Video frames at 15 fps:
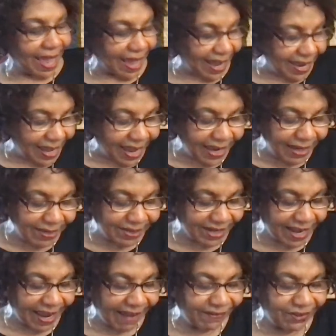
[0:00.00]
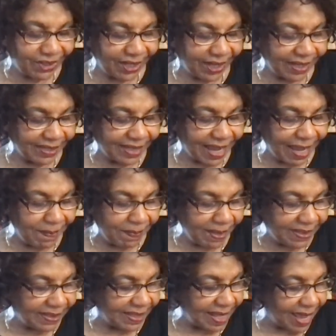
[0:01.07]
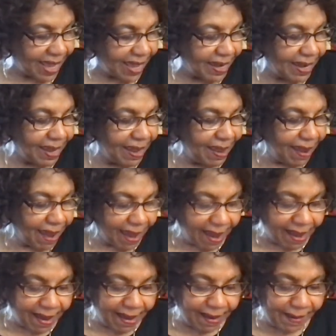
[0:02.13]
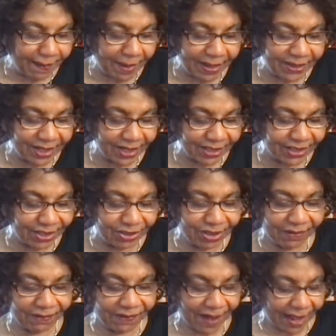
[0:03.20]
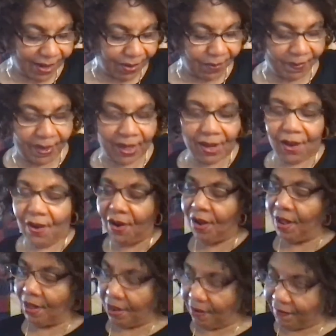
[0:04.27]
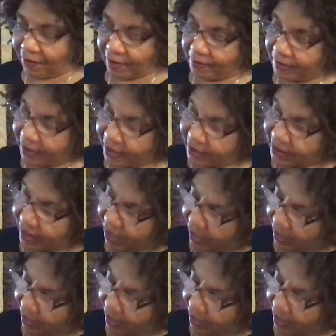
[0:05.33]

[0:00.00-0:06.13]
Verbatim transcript: I used to have chickens. I miss that. My chickens used to follow me all over the place.